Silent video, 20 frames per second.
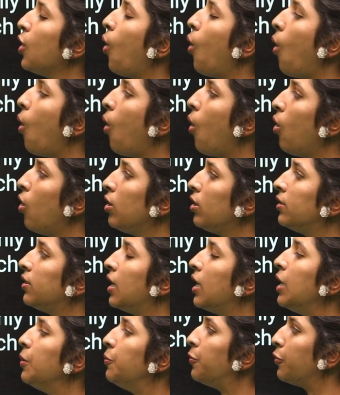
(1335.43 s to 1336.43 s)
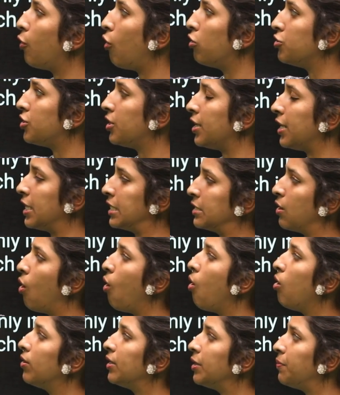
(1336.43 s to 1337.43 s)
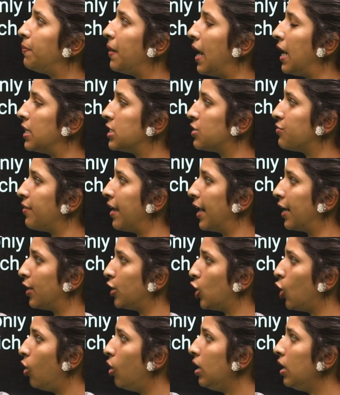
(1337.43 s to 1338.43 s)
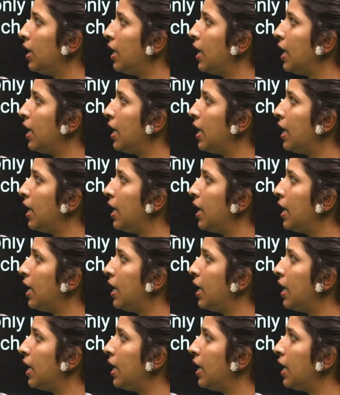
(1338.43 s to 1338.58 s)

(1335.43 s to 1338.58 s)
all the progenies, all the plants were tall